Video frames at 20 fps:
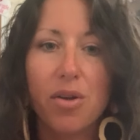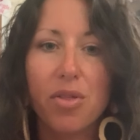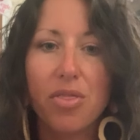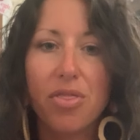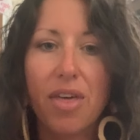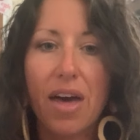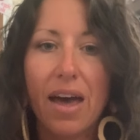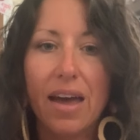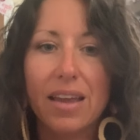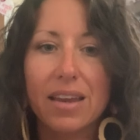
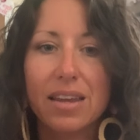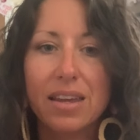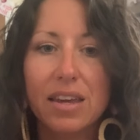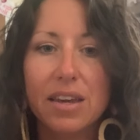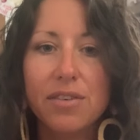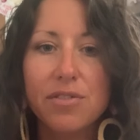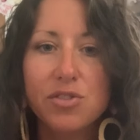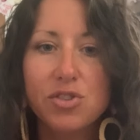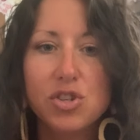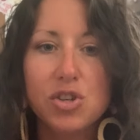that
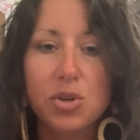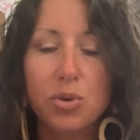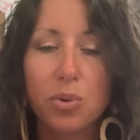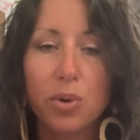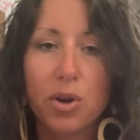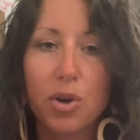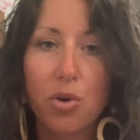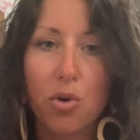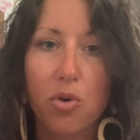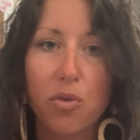gives you
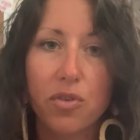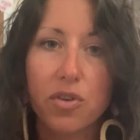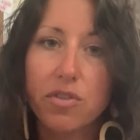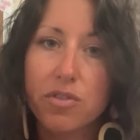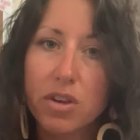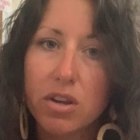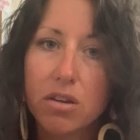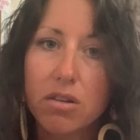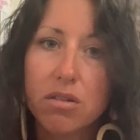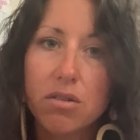an
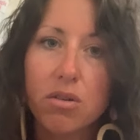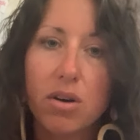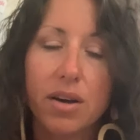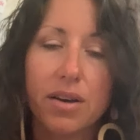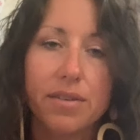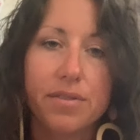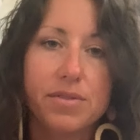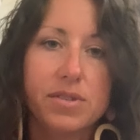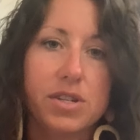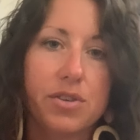overview
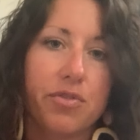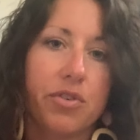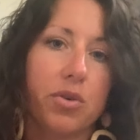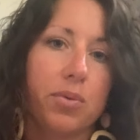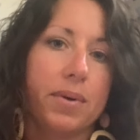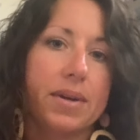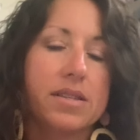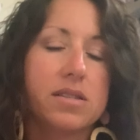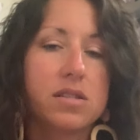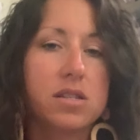of different
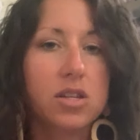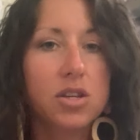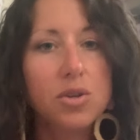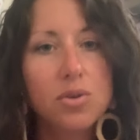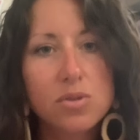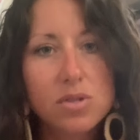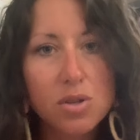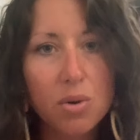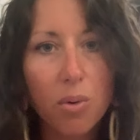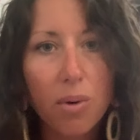ways to
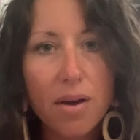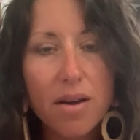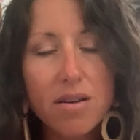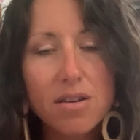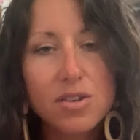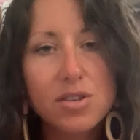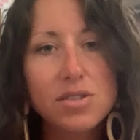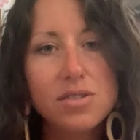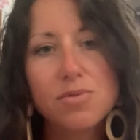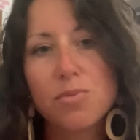use the
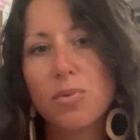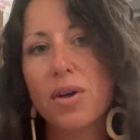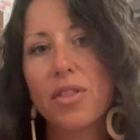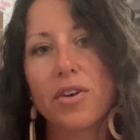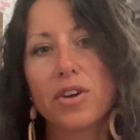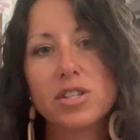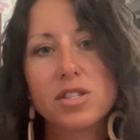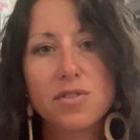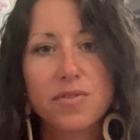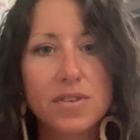oils, whether
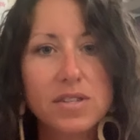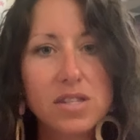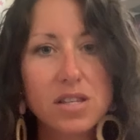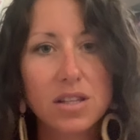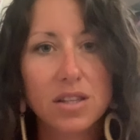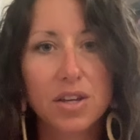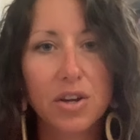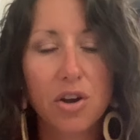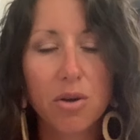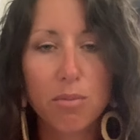it's
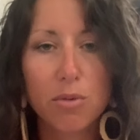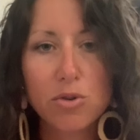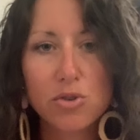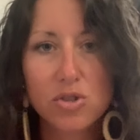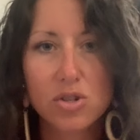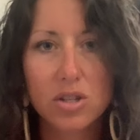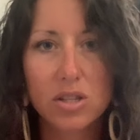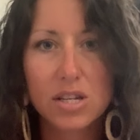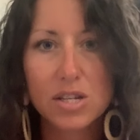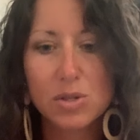physically or
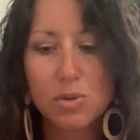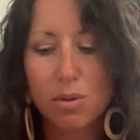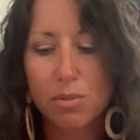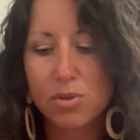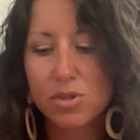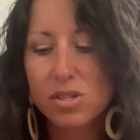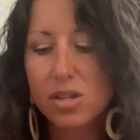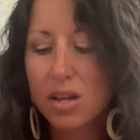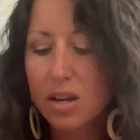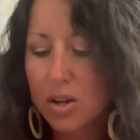emotionally. So I'm
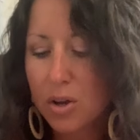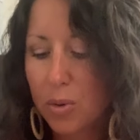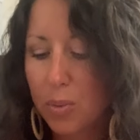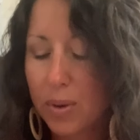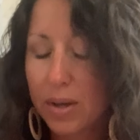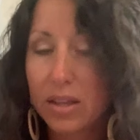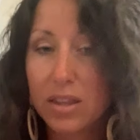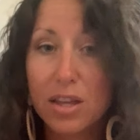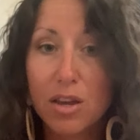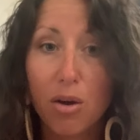just going to
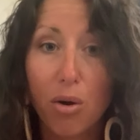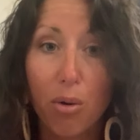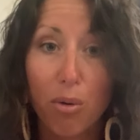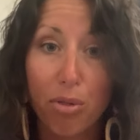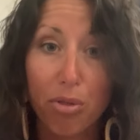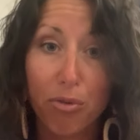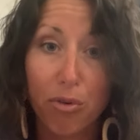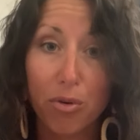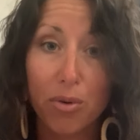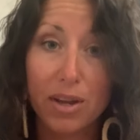quickly go
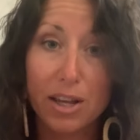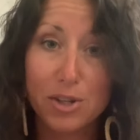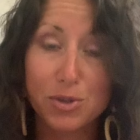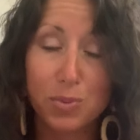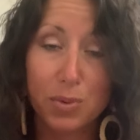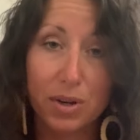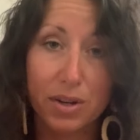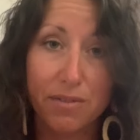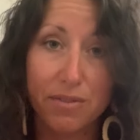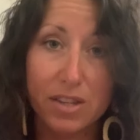through each
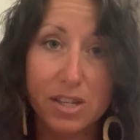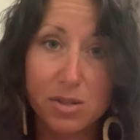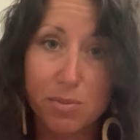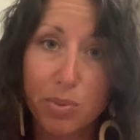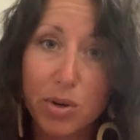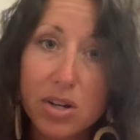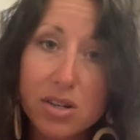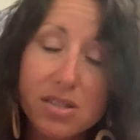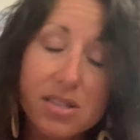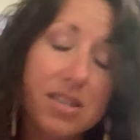one of these
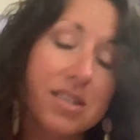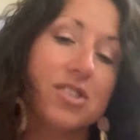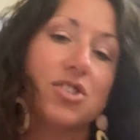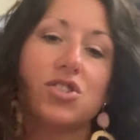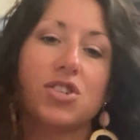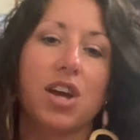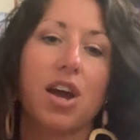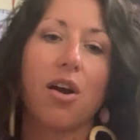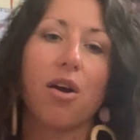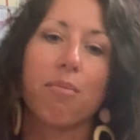books and
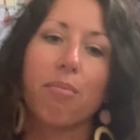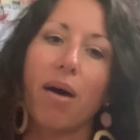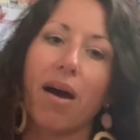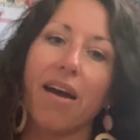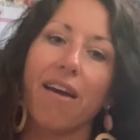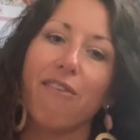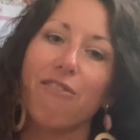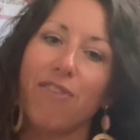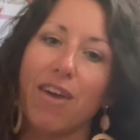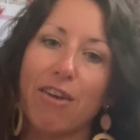share
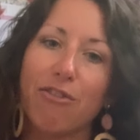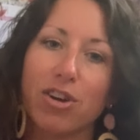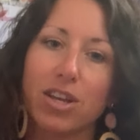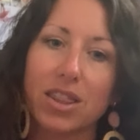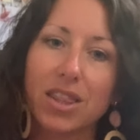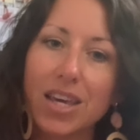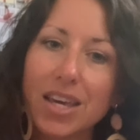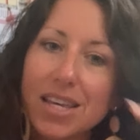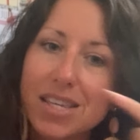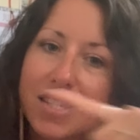my favorite
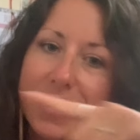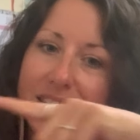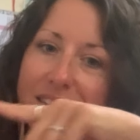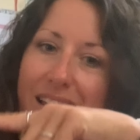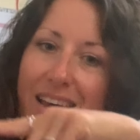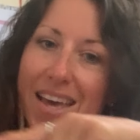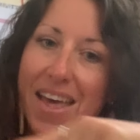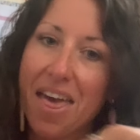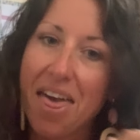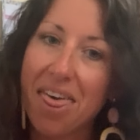things.
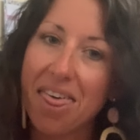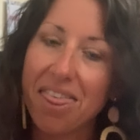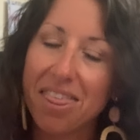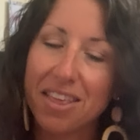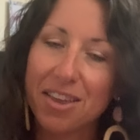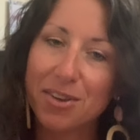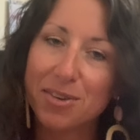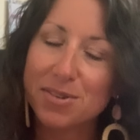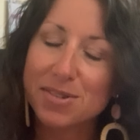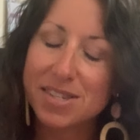
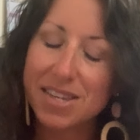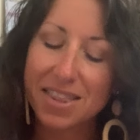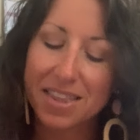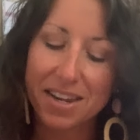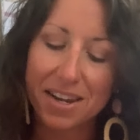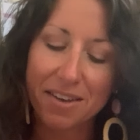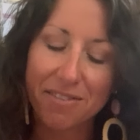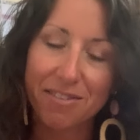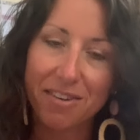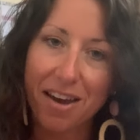You see that
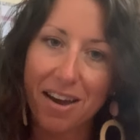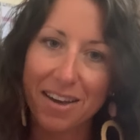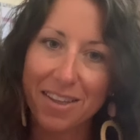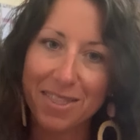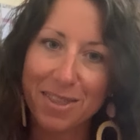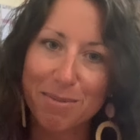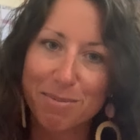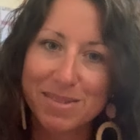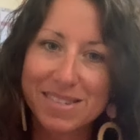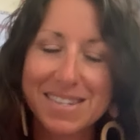I've gotten
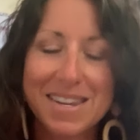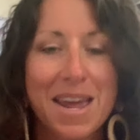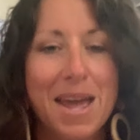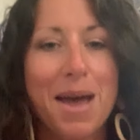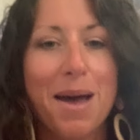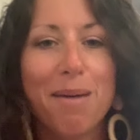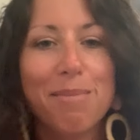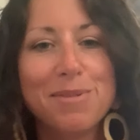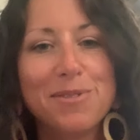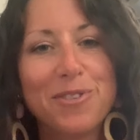them
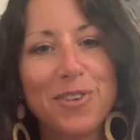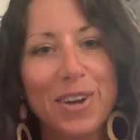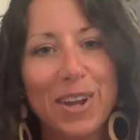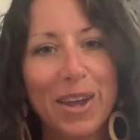tabbed for